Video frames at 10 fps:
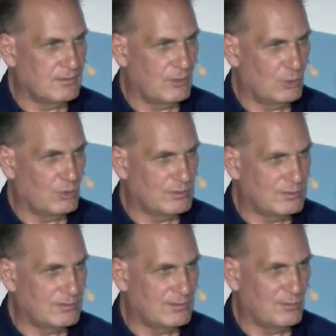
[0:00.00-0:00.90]
Lord,
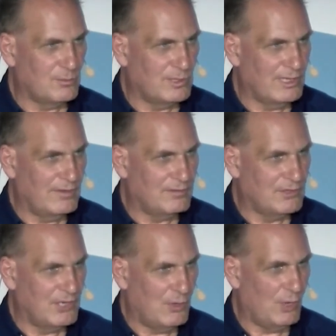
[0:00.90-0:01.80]
we have
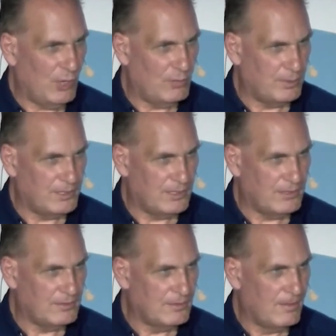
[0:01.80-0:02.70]
no hope here,